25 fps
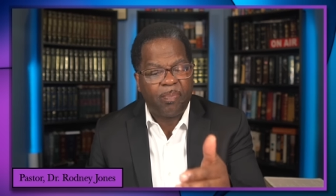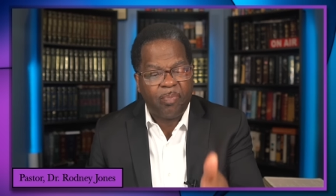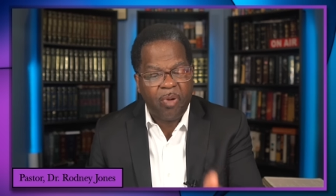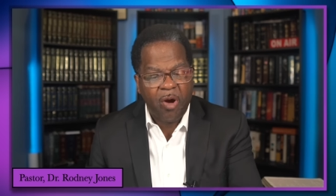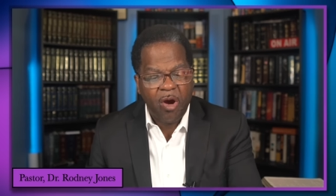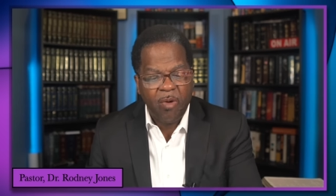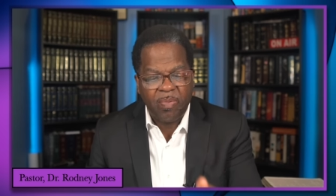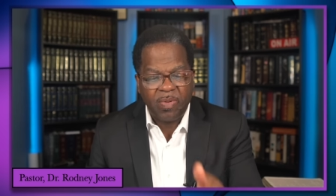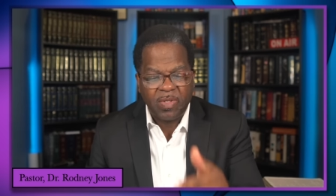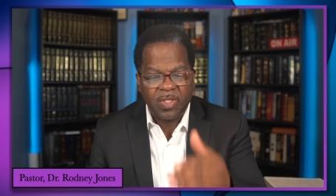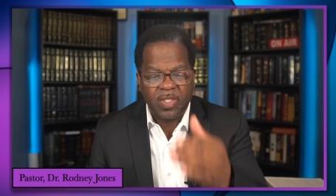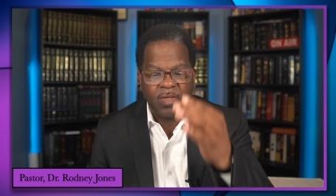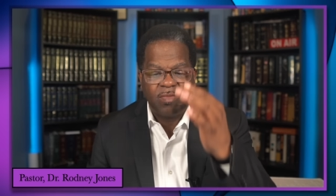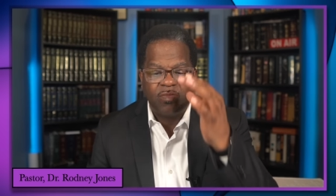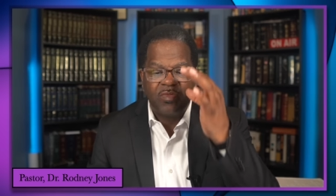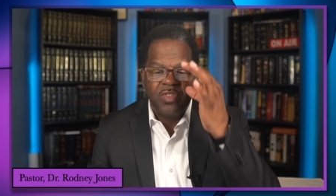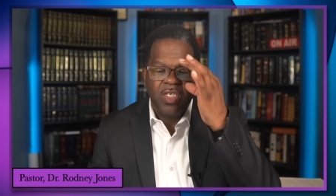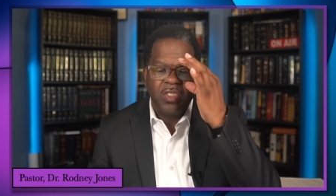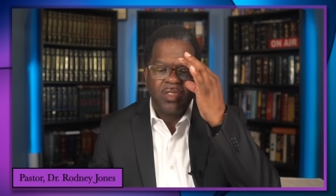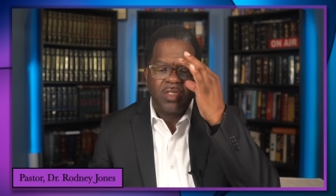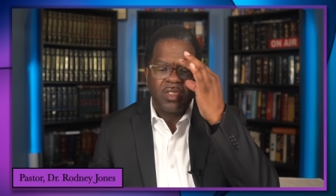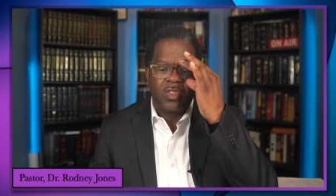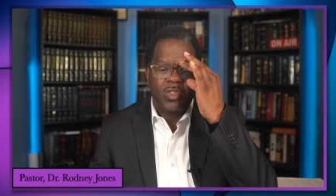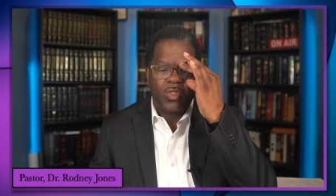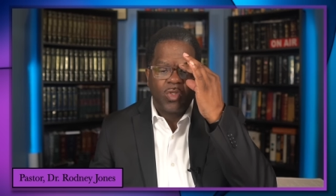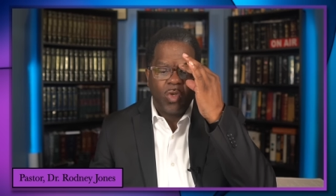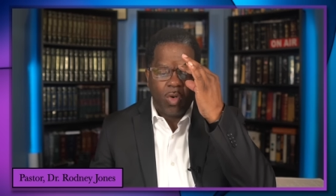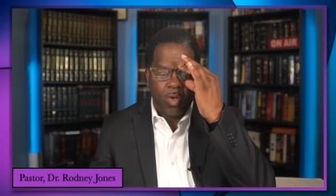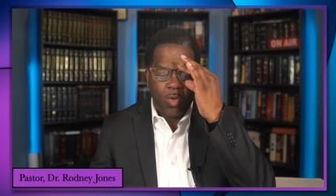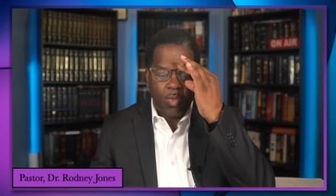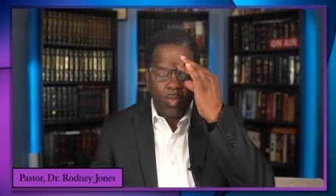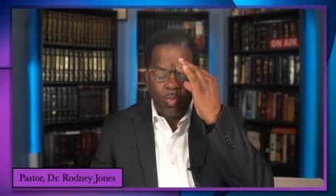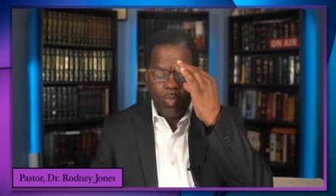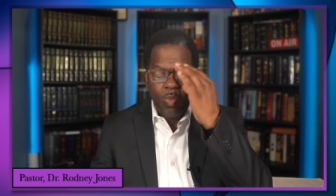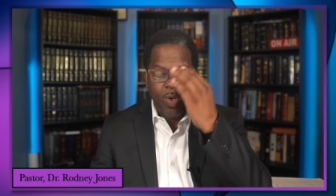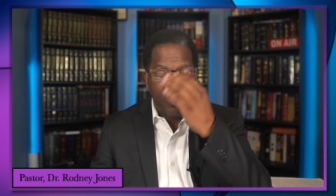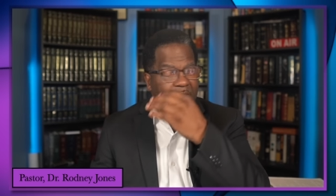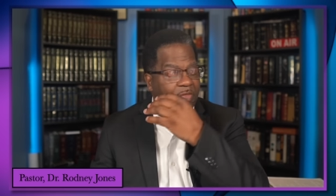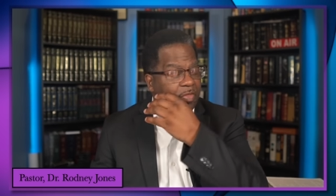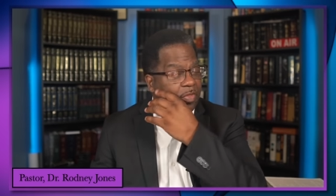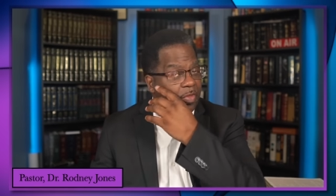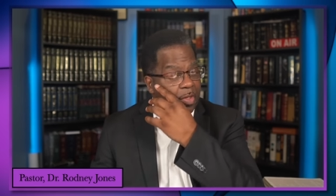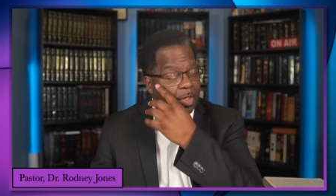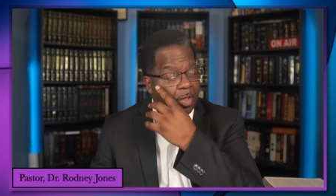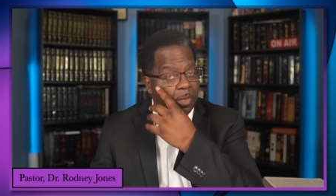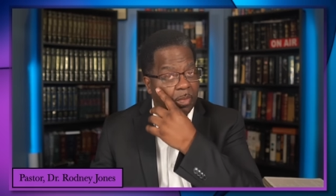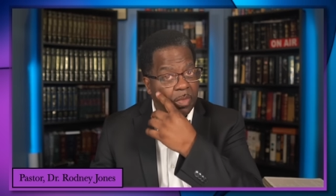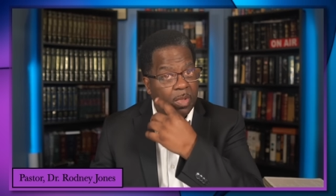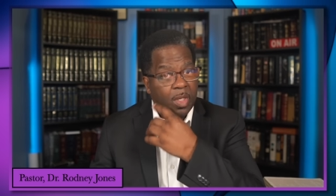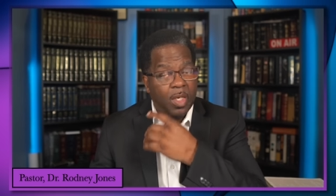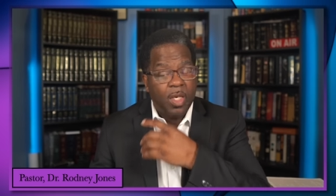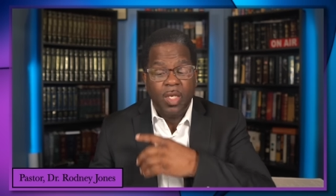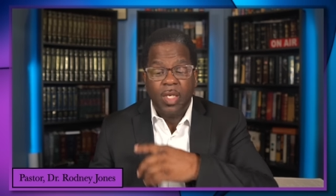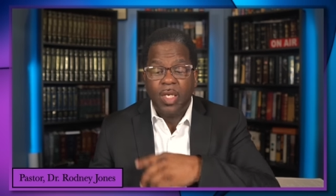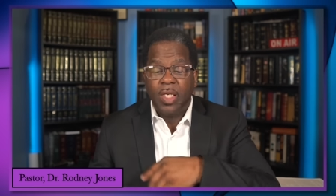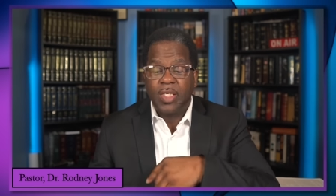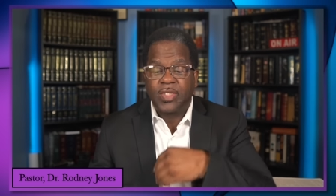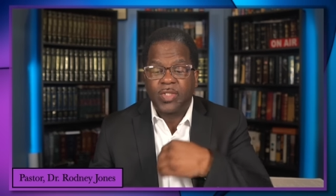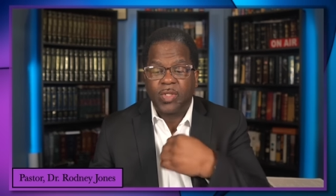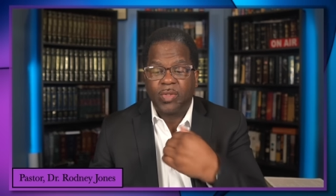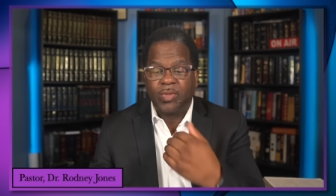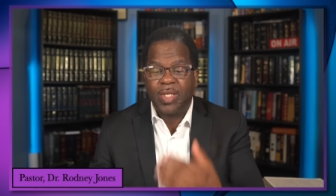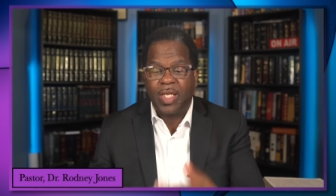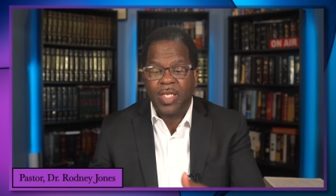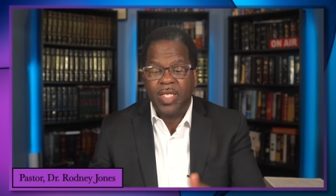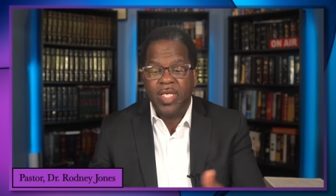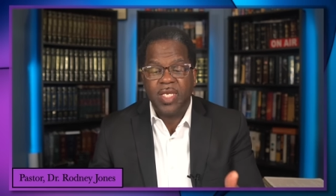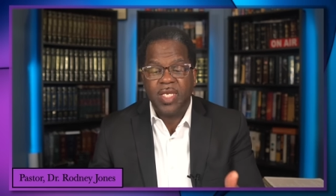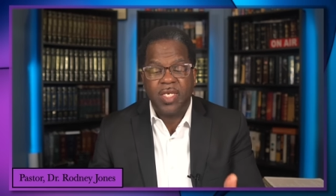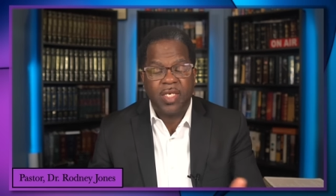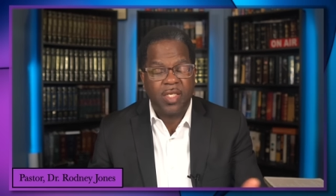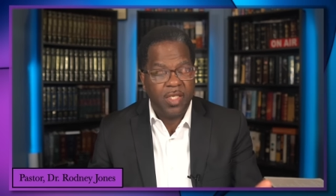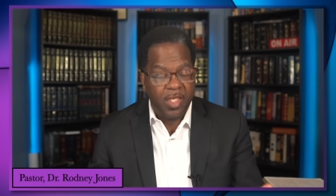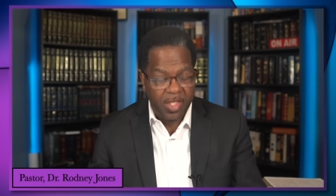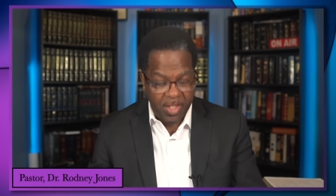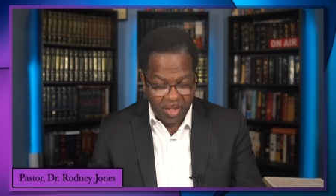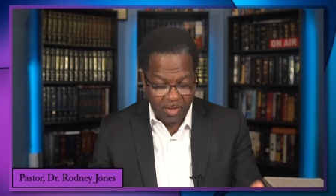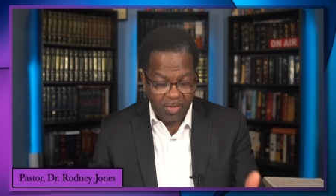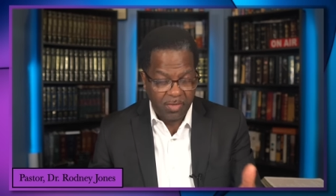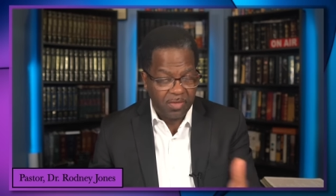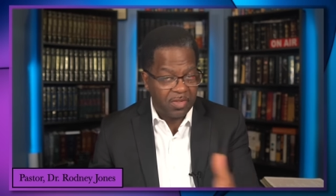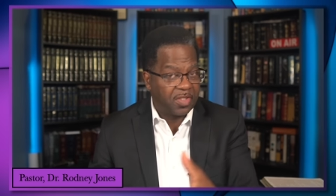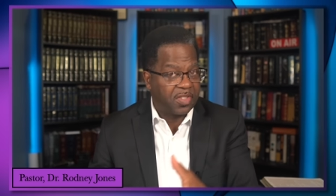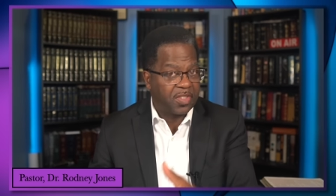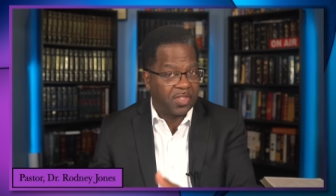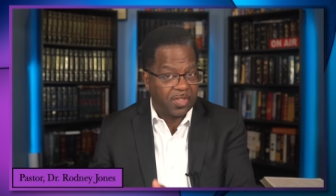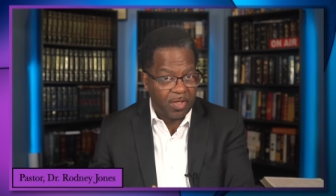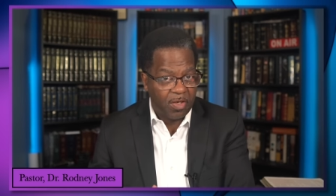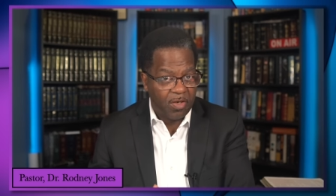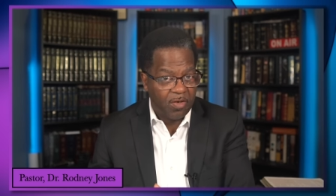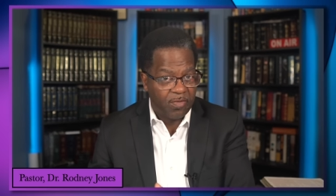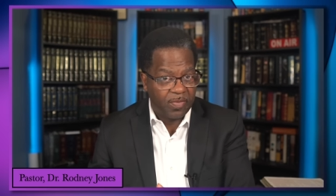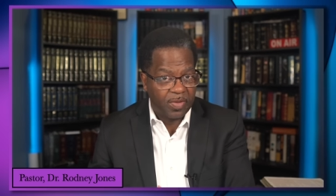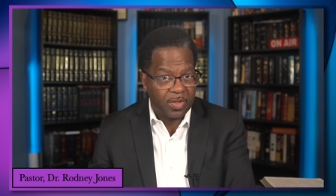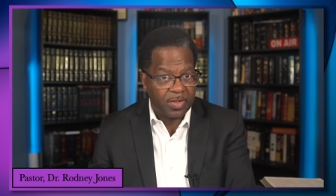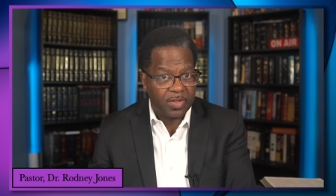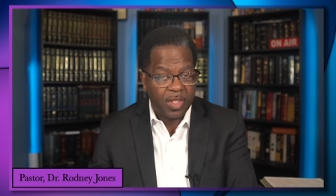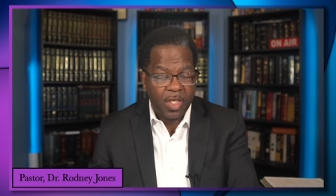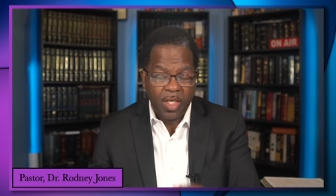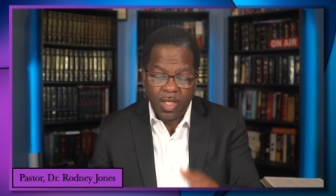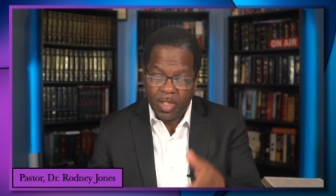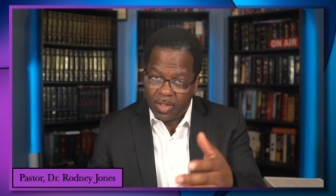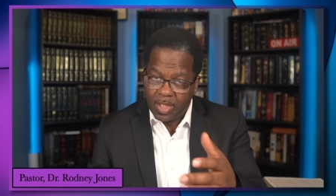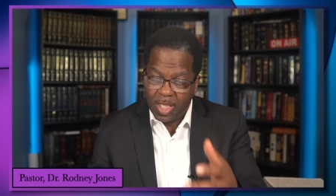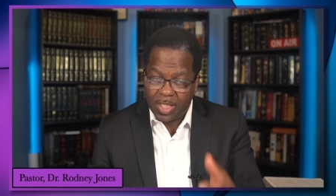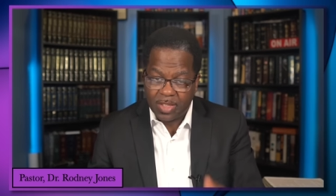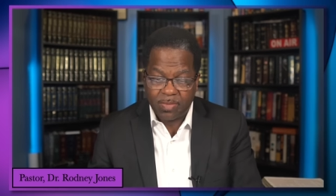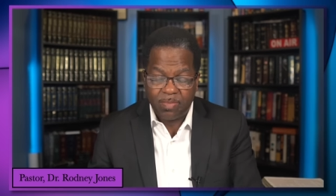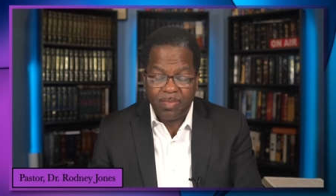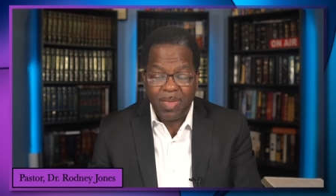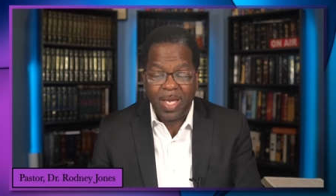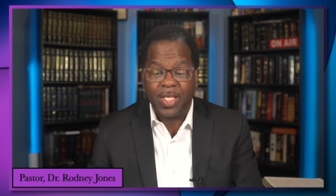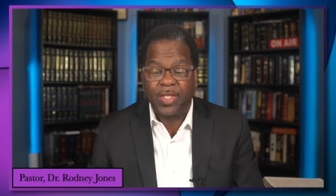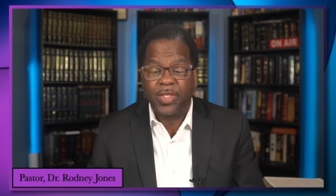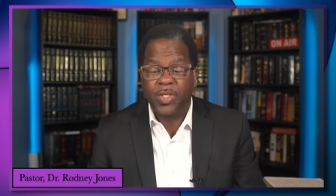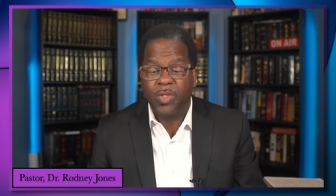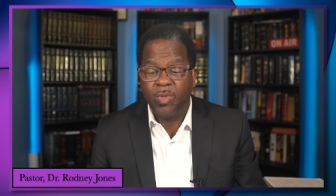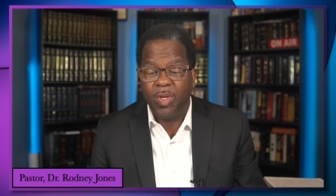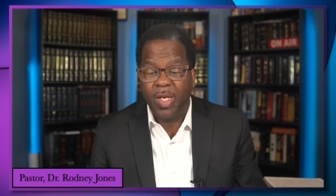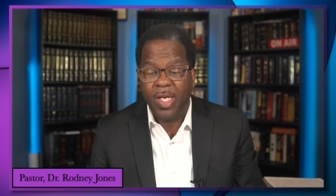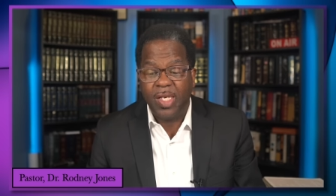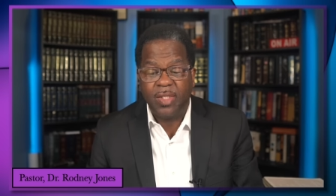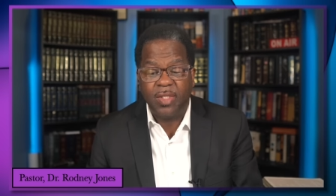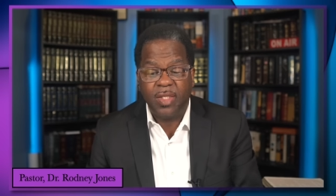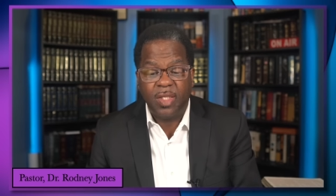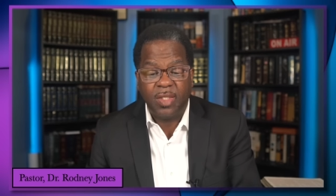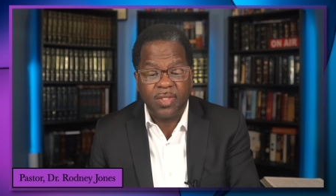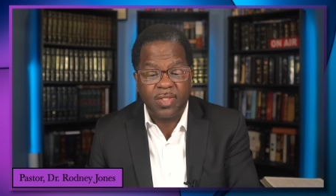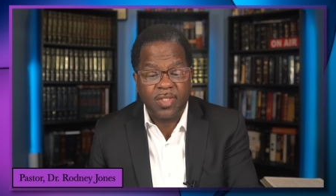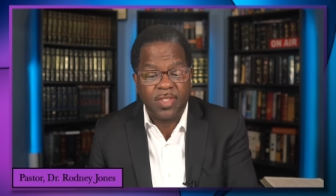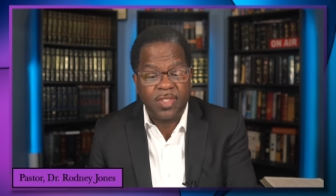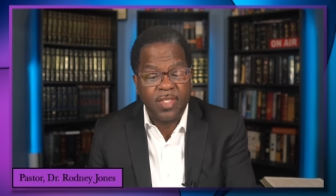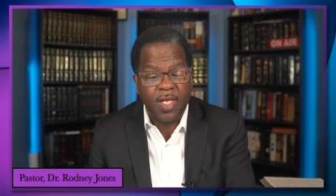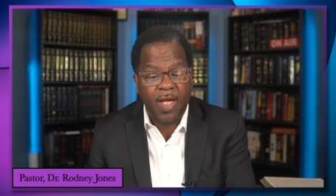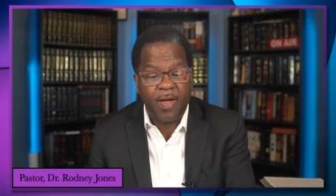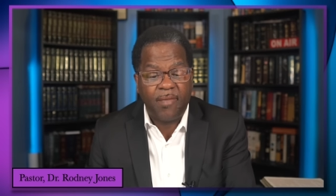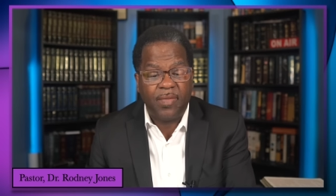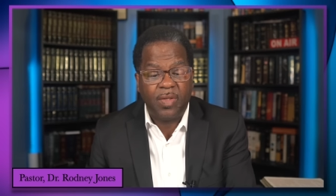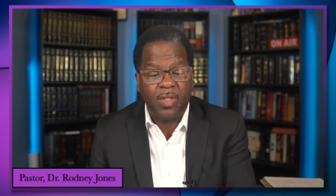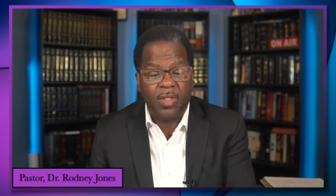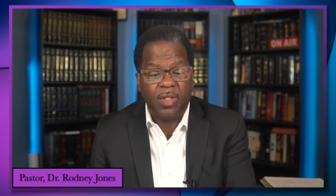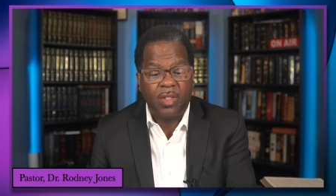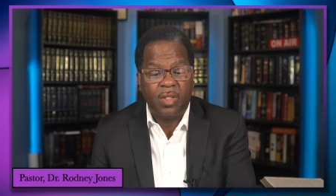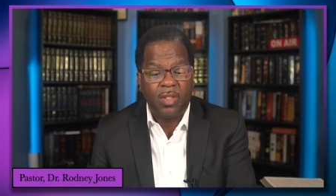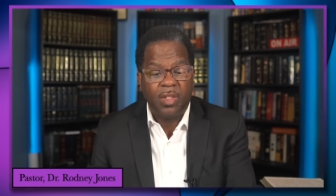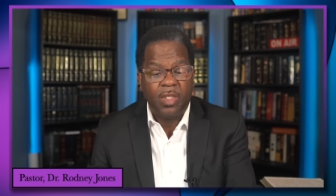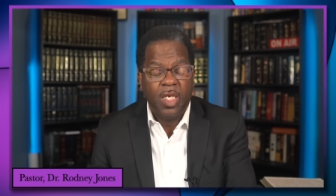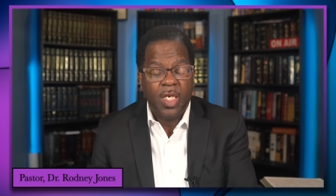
The purpose of Jesus going with them is so that he can heal the servant. That's Matthew 8:7.